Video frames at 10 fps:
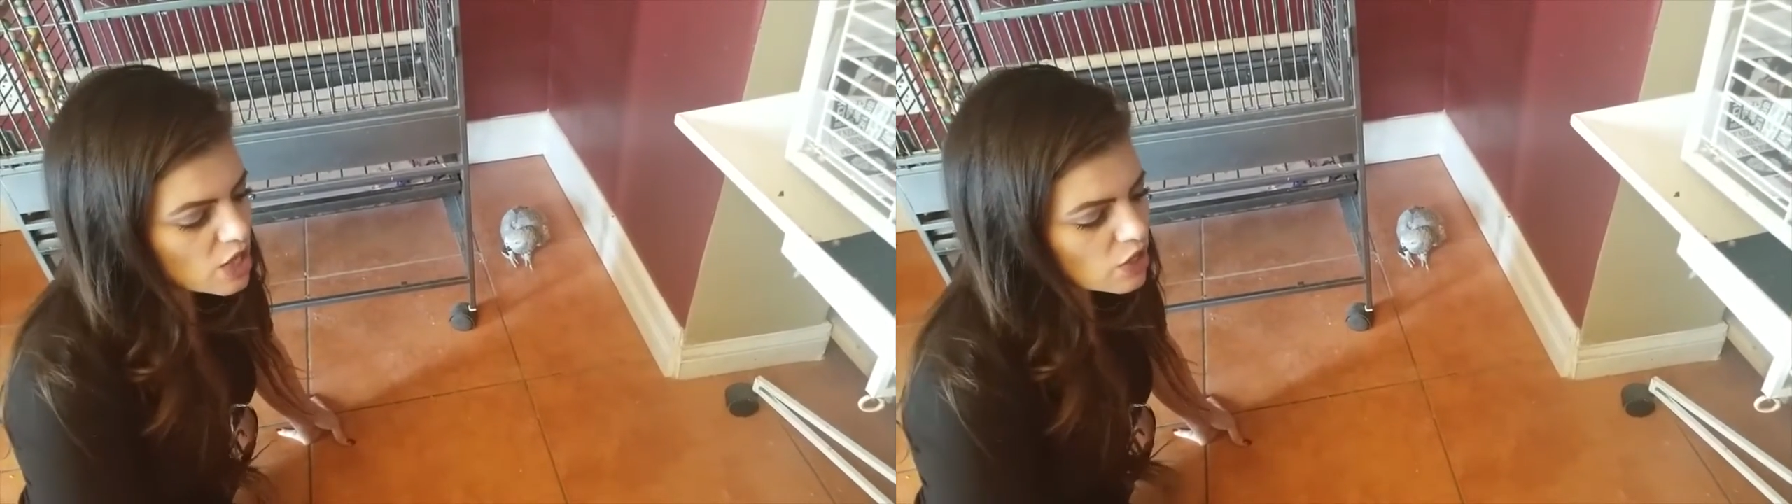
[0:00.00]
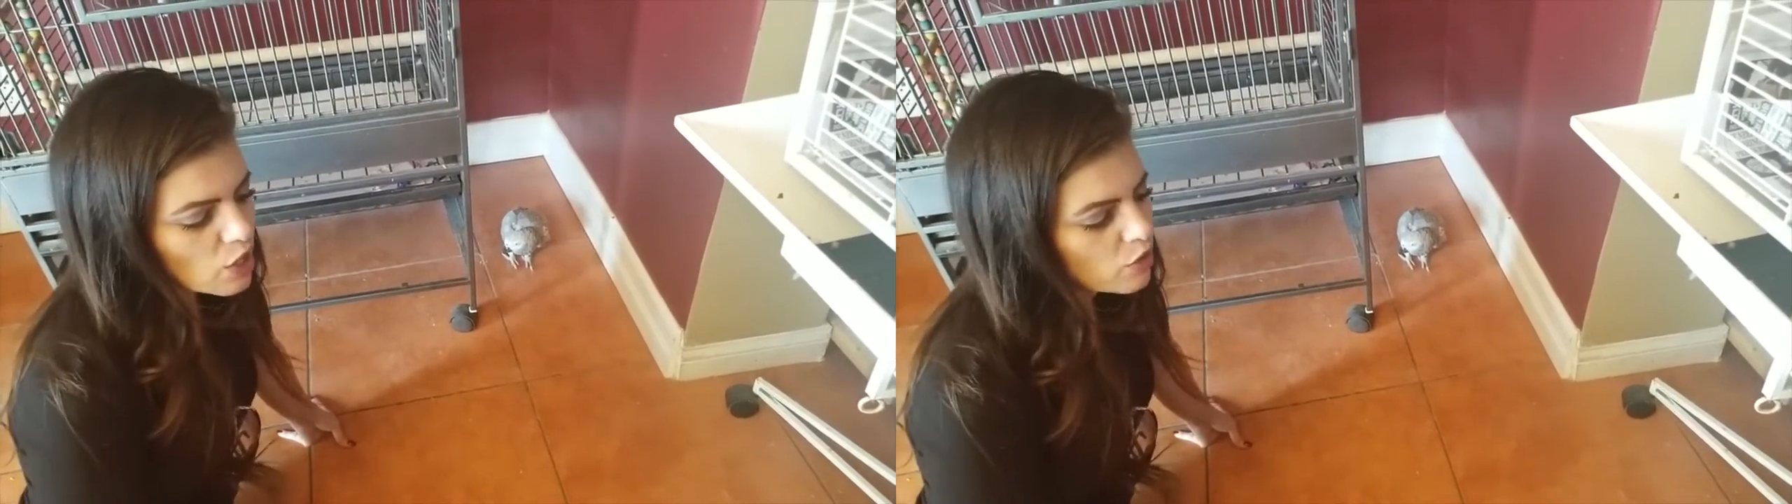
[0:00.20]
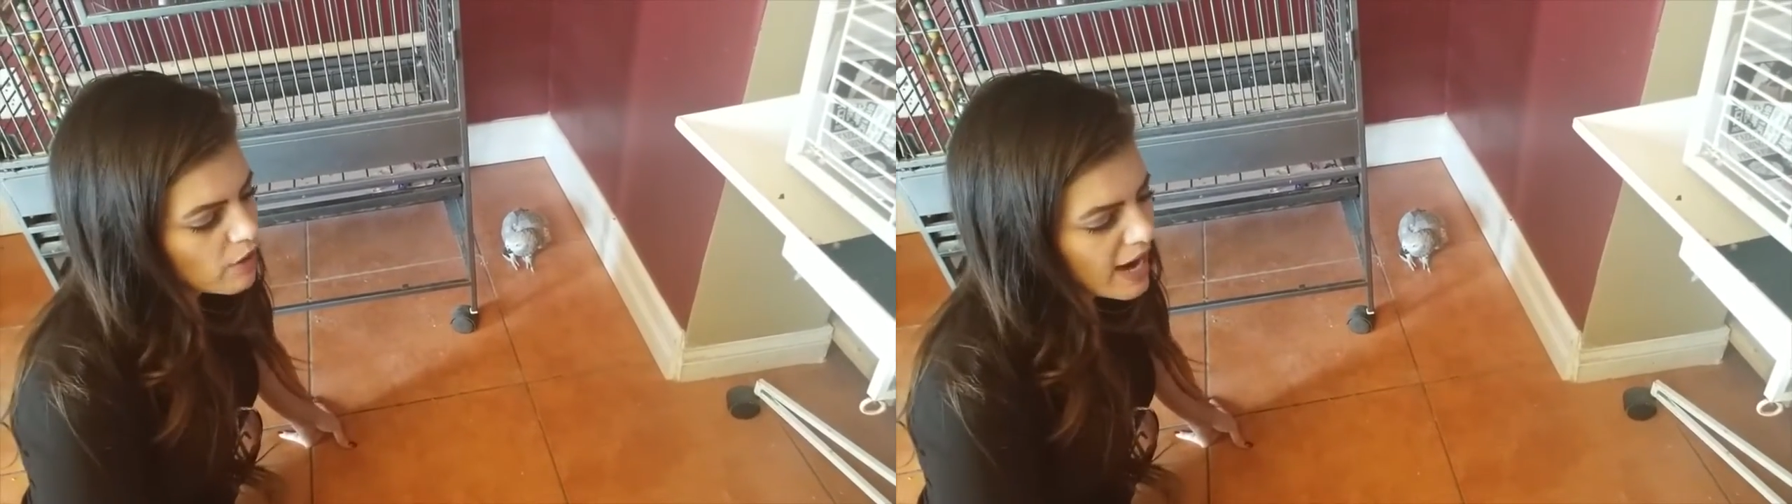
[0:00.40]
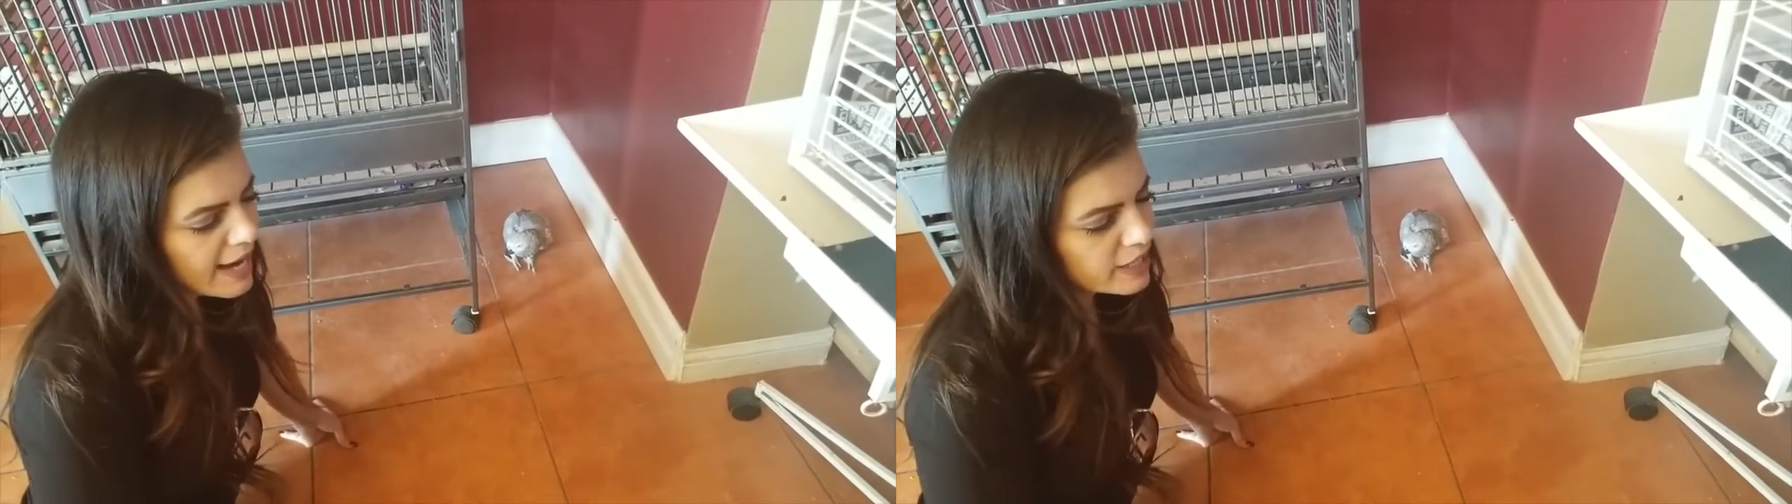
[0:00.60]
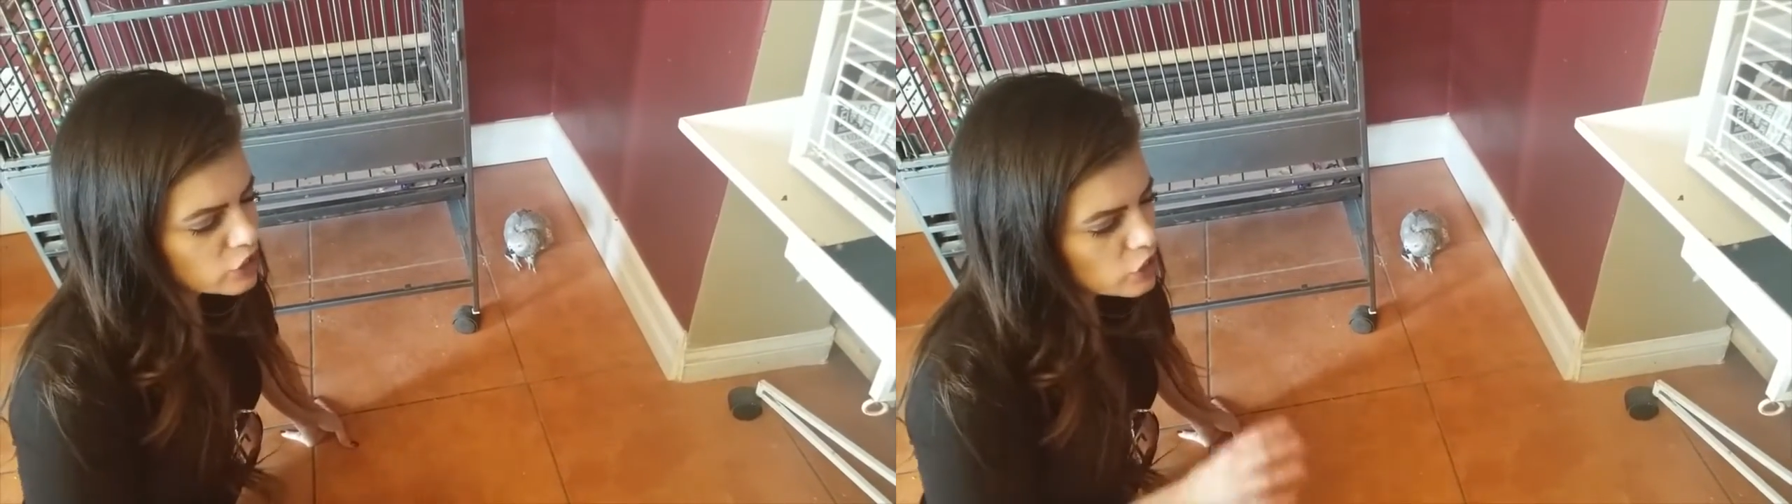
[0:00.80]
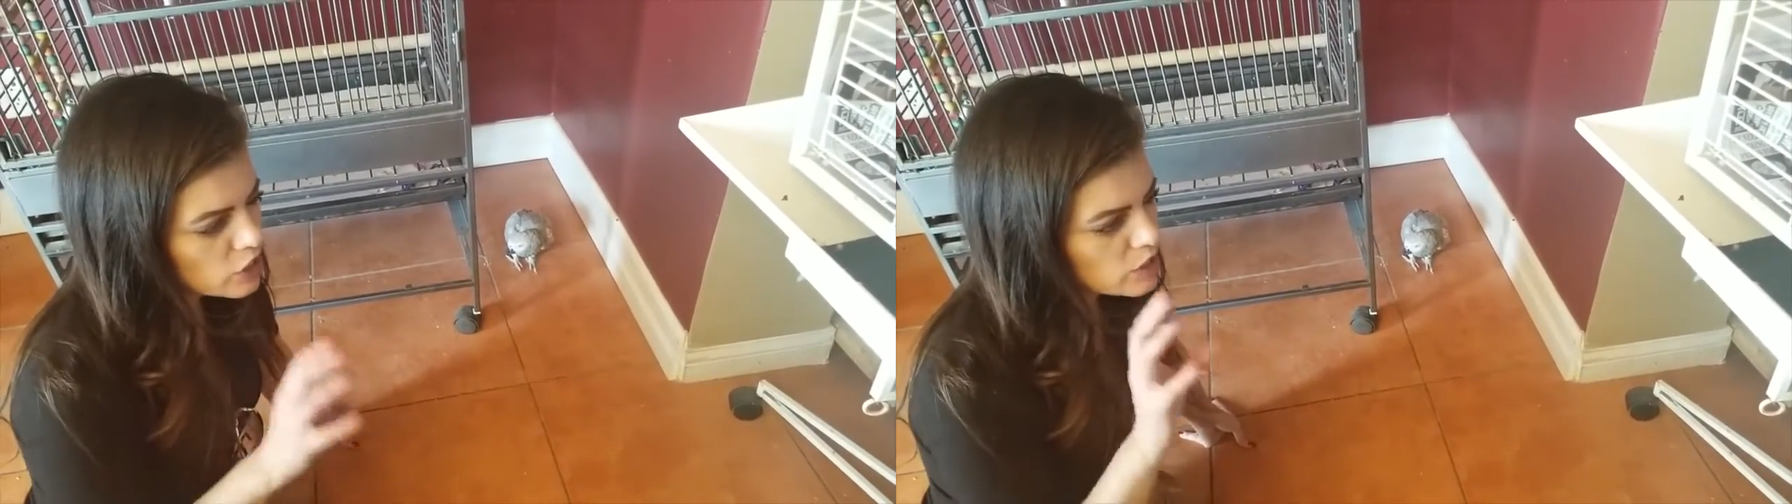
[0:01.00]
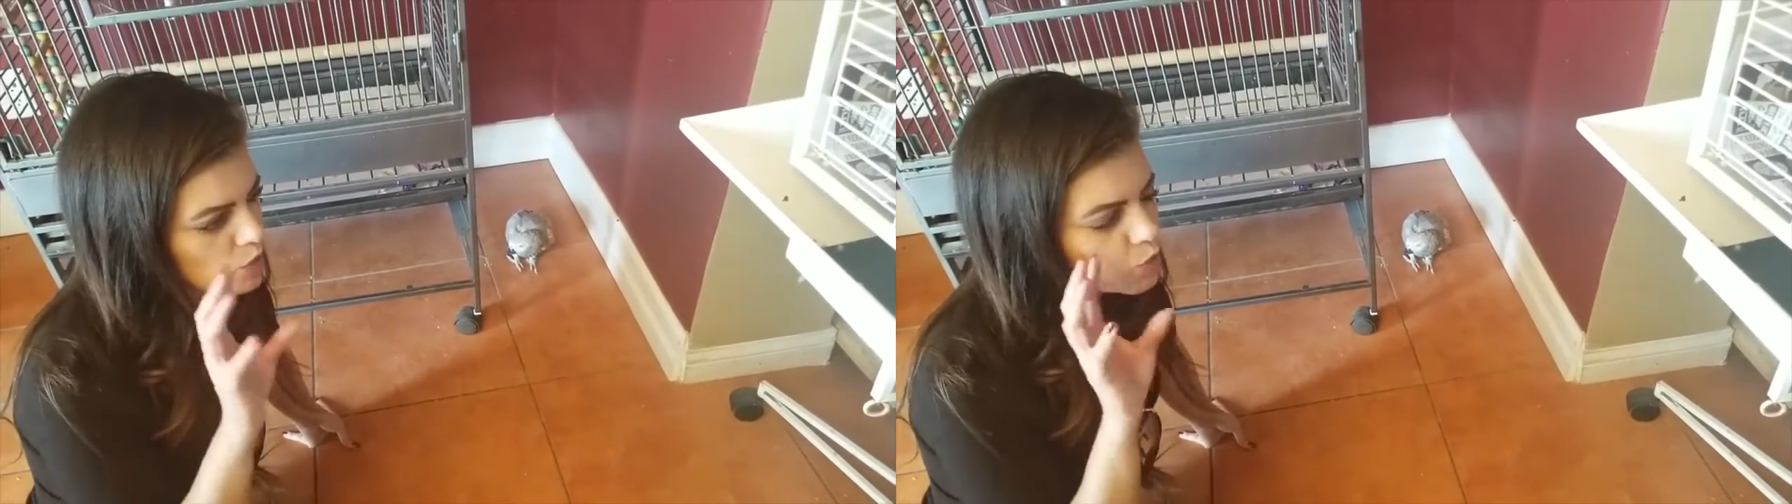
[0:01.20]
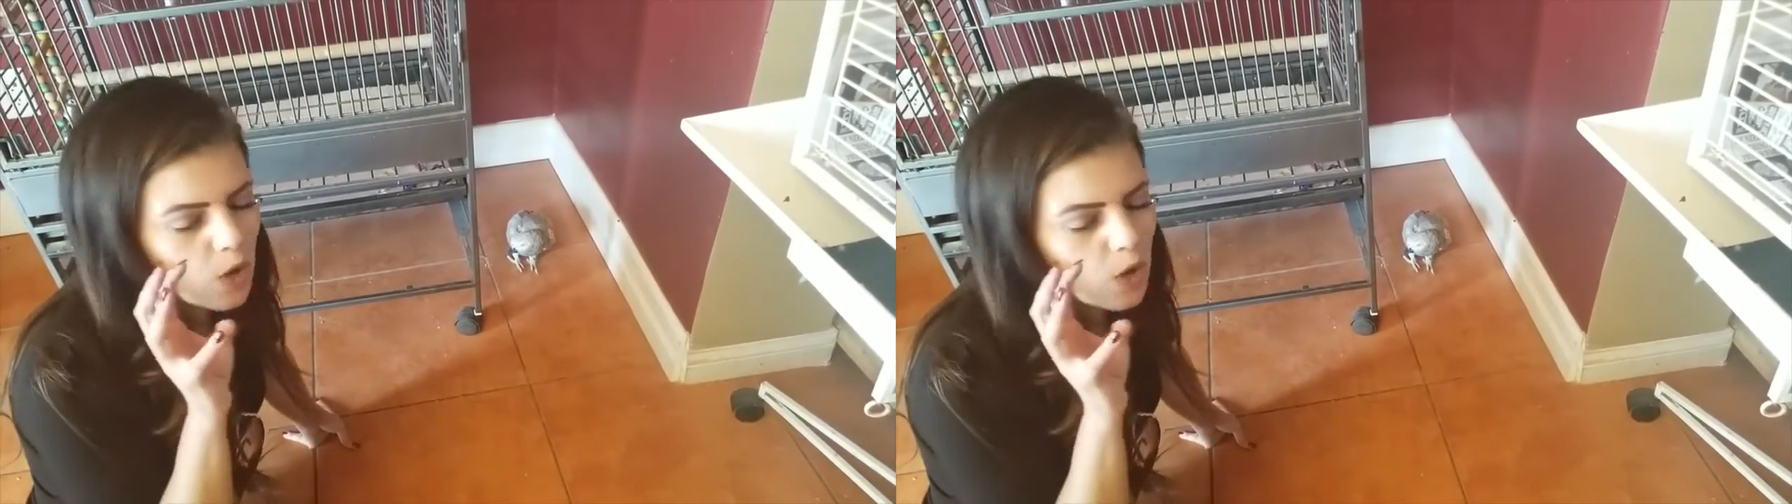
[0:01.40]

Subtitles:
the gray is just